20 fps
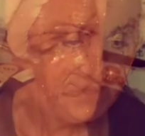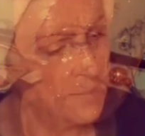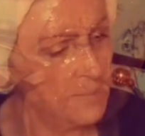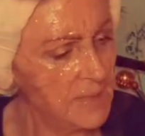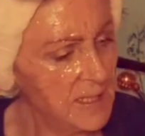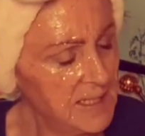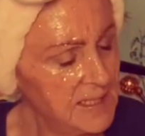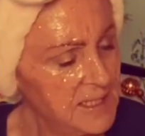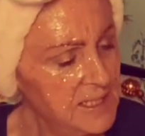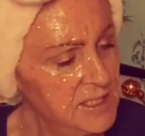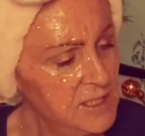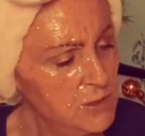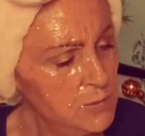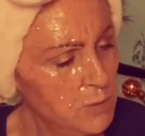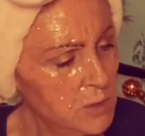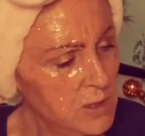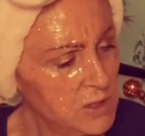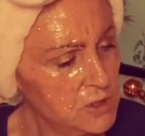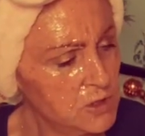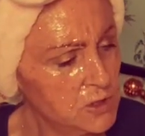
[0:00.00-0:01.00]
Back in our
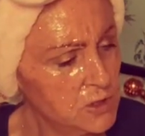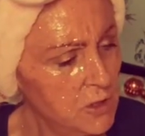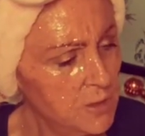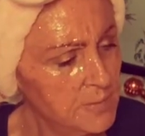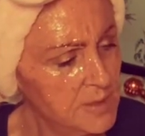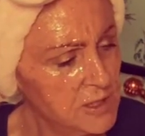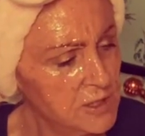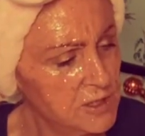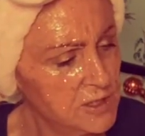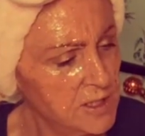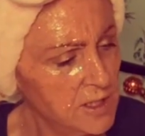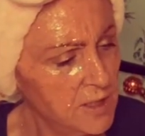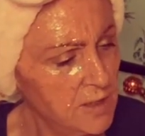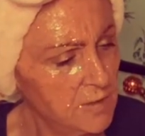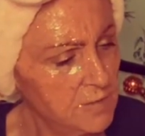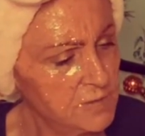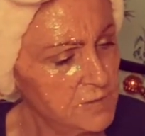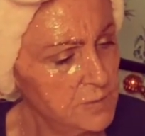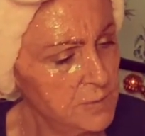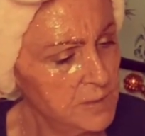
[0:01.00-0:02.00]
workshop, the
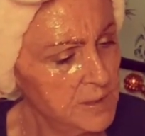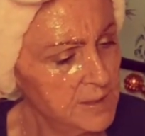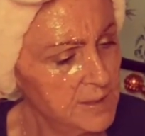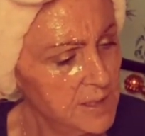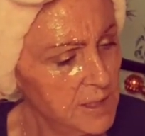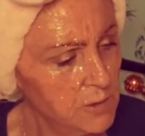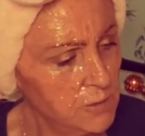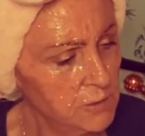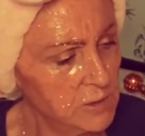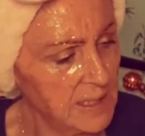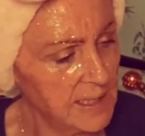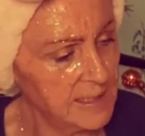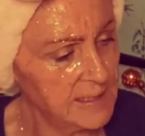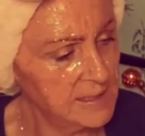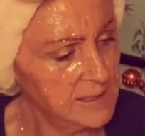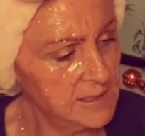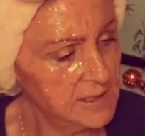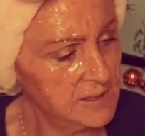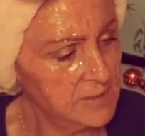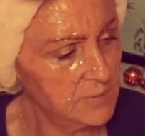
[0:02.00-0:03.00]
shelves were now
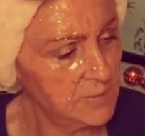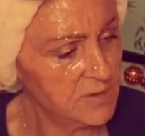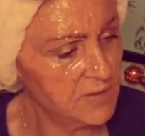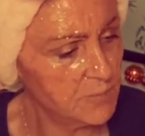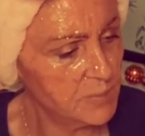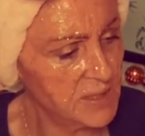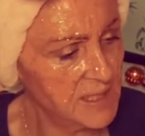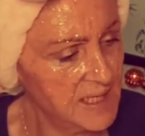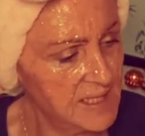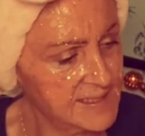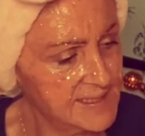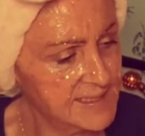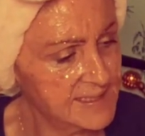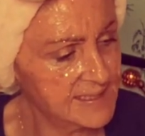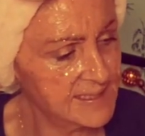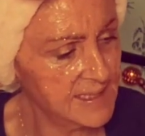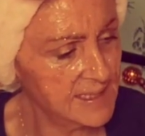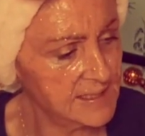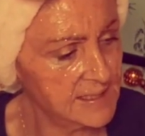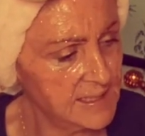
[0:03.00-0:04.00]
lined with
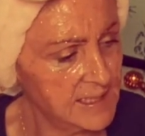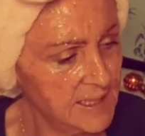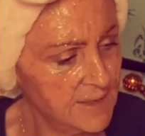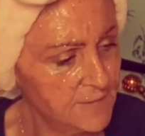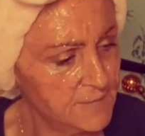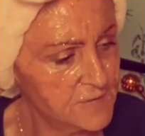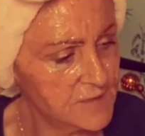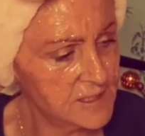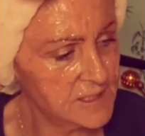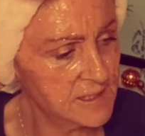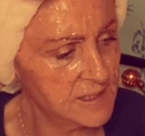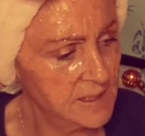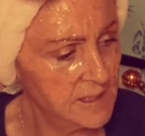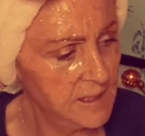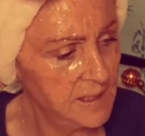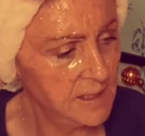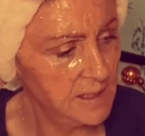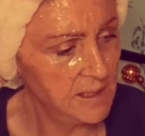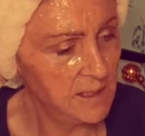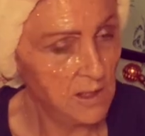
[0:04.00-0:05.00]
presents and gifts
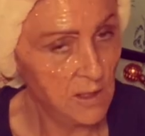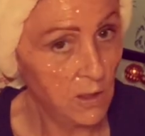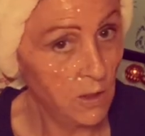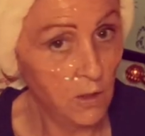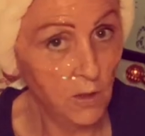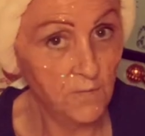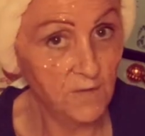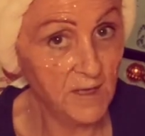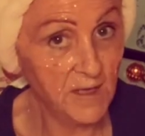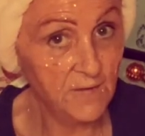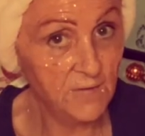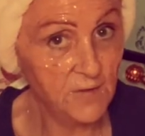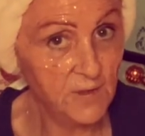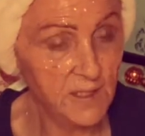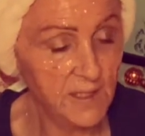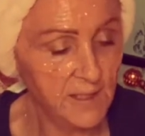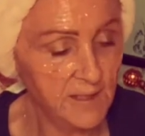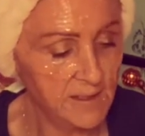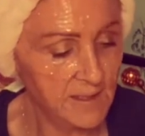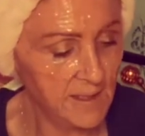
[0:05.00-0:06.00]
of
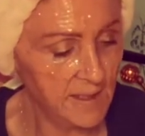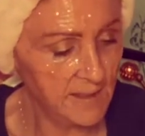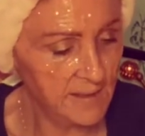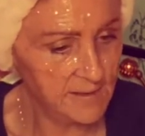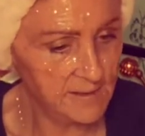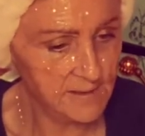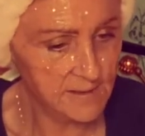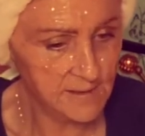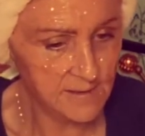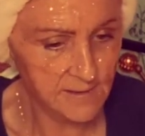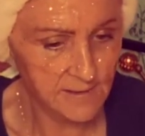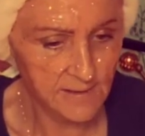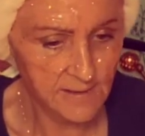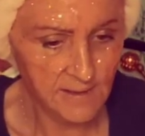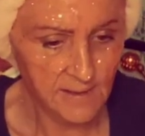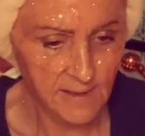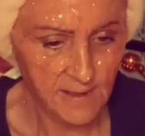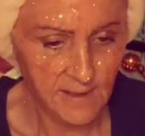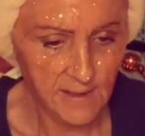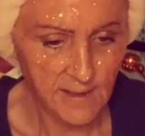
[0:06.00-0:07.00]
every kind.
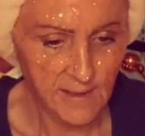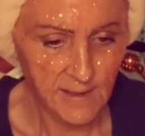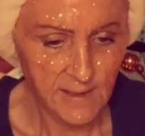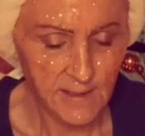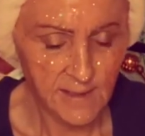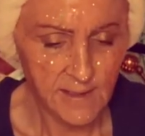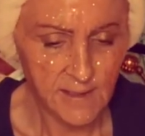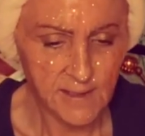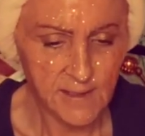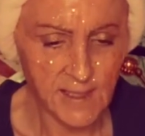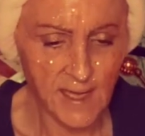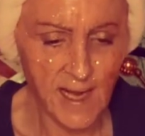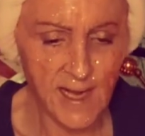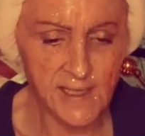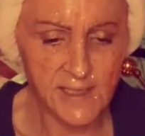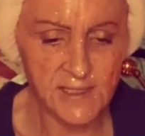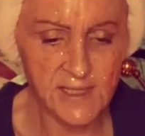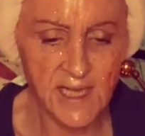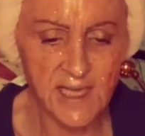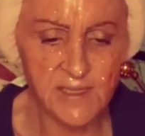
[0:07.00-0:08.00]

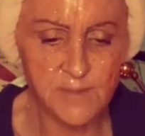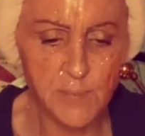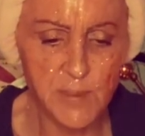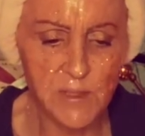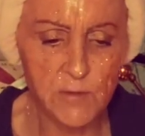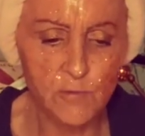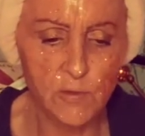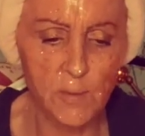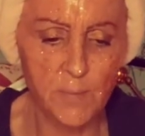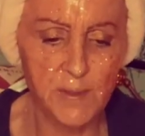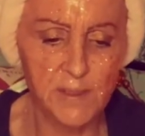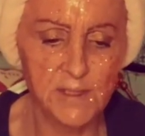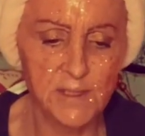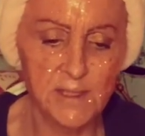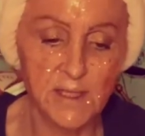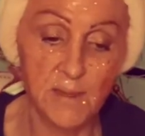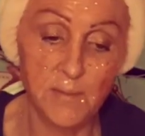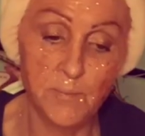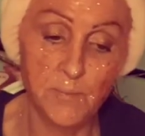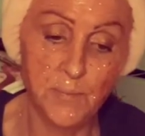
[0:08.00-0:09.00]
Kites had been ribboned
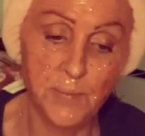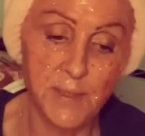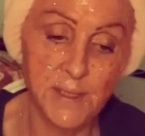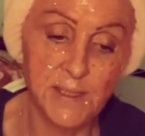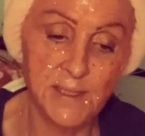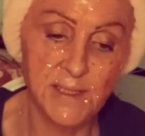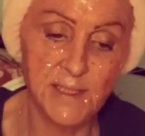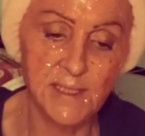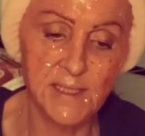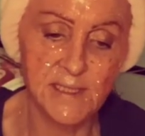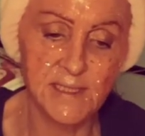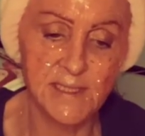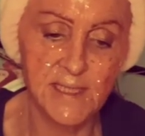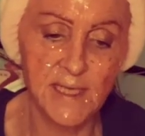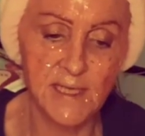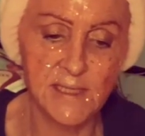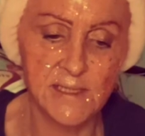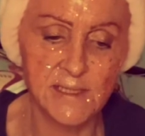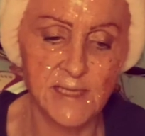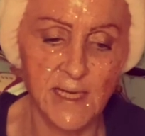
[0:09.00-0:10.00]
and printing
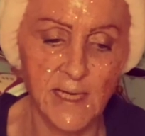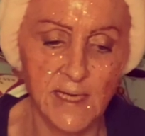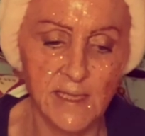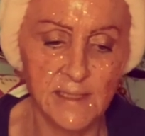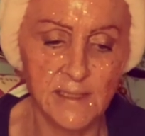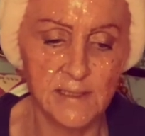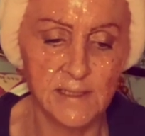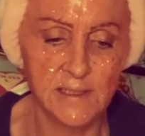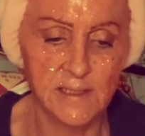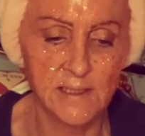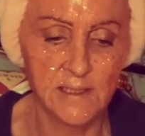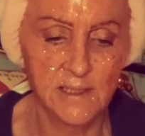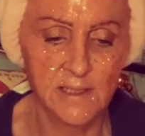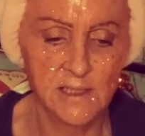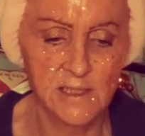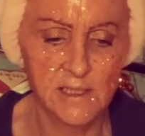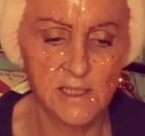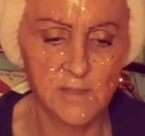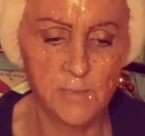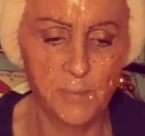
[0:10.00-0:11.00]
sets inked,
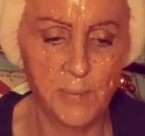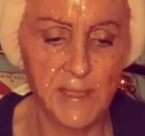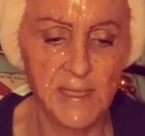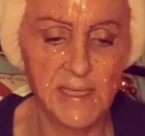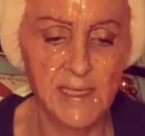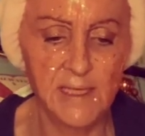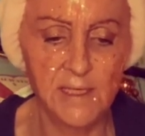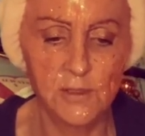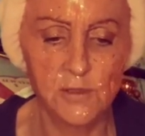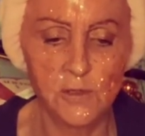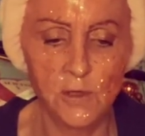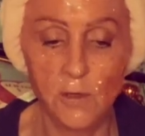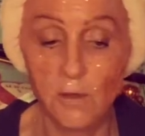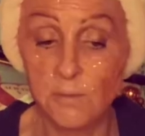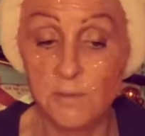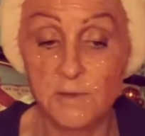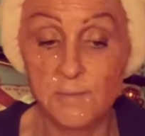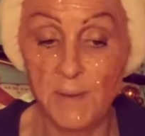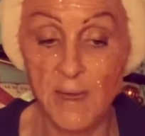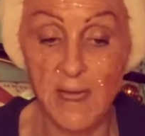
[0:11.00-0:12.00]
spinning
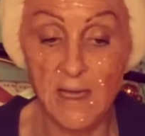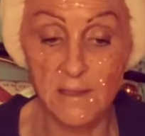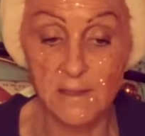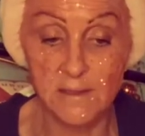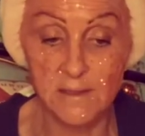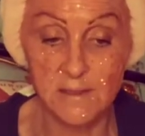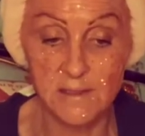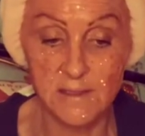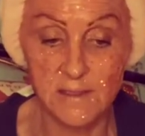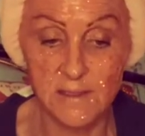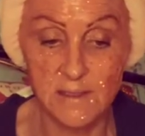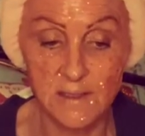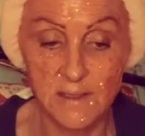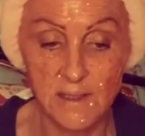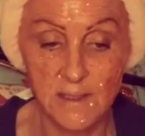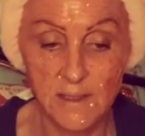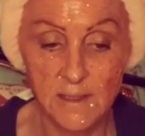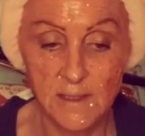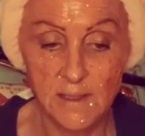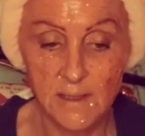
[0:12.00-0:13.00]
tops balanced,
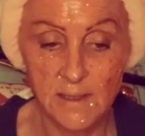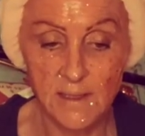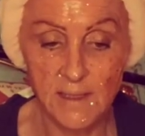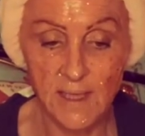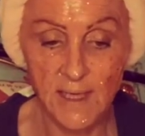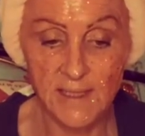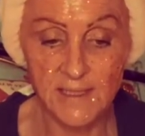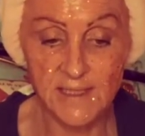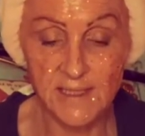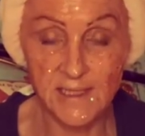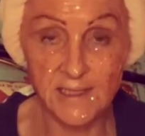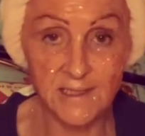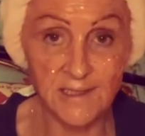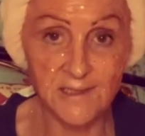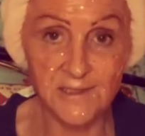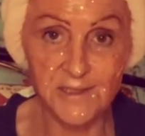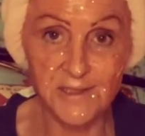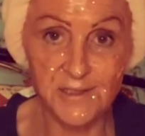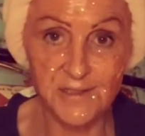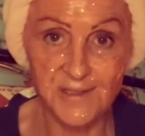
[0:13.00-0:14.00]
and
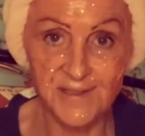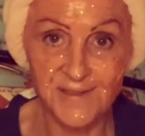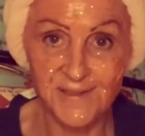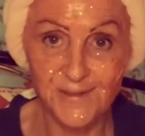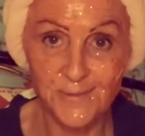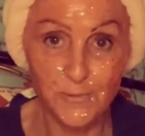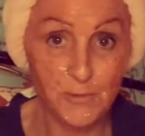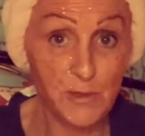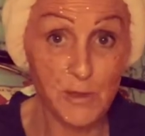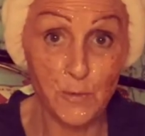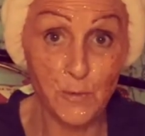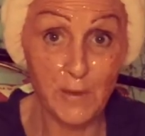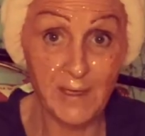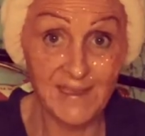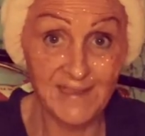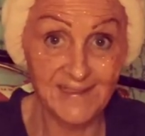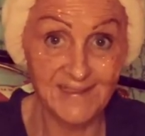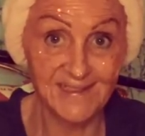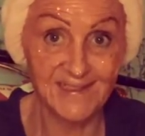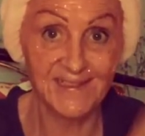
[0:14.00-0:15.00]
tiddlers were
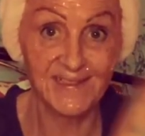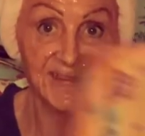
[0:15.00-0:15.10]
winked.